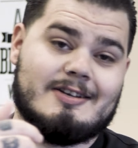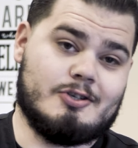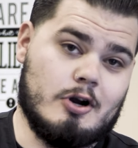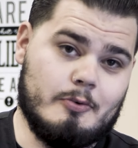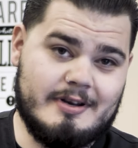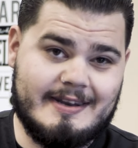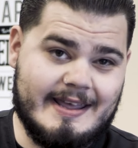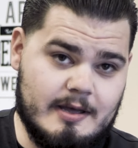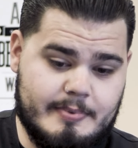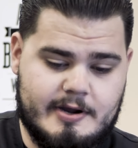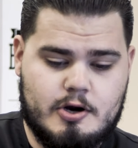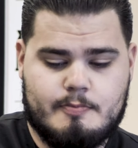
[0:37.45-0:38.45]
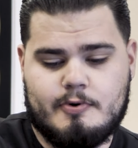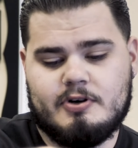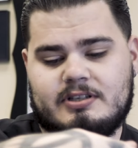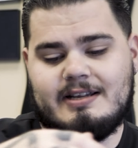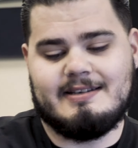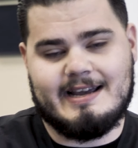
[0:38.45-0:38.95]
to start with damp hair
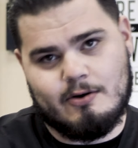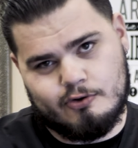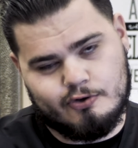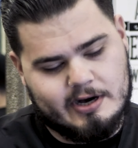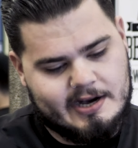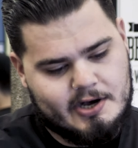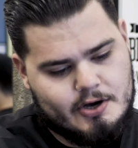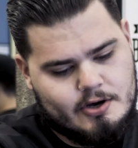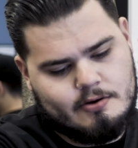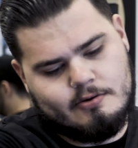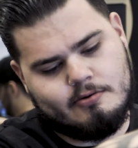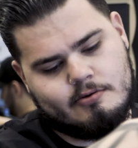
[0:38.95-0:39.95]
personally, towel dry hair.